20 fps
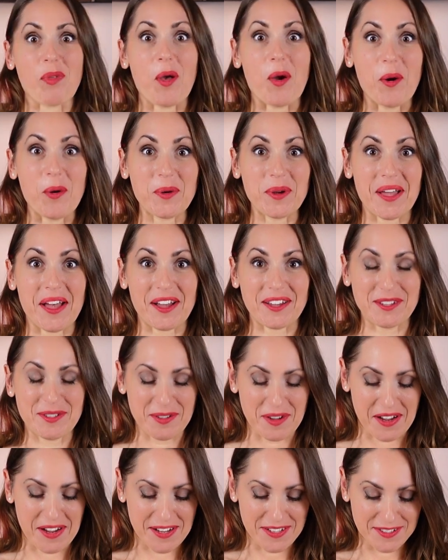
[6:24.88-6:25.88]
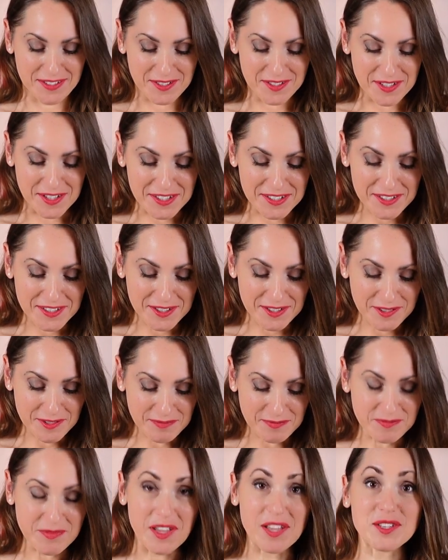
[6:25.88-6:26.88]
Oh yeah, you guys, this
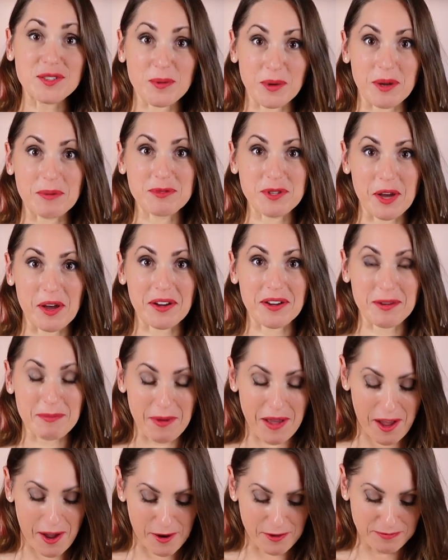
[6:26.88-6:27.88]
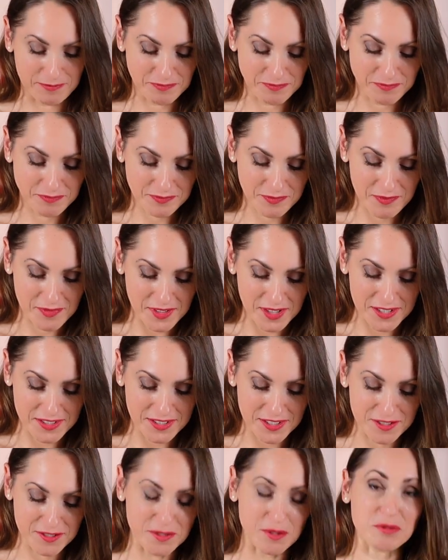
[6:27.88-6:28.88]
is what I'm talking about. This
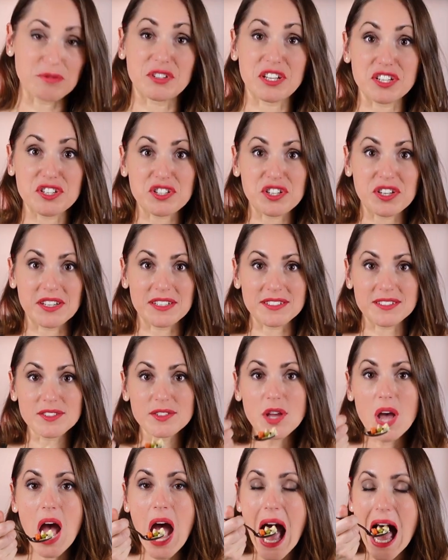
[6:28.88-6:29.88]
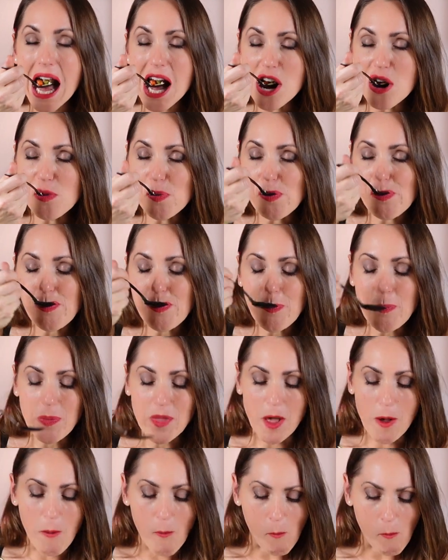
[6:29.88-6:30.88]
is delicious.
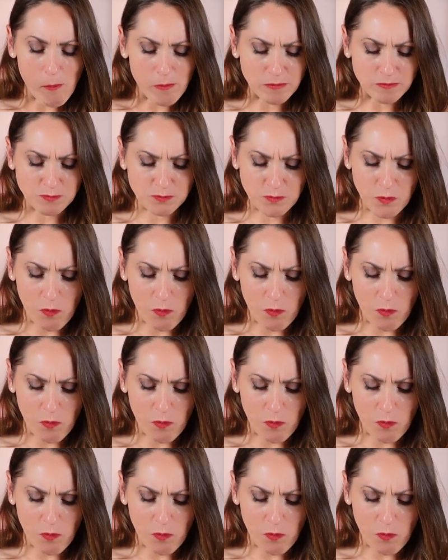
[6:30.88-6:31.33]
So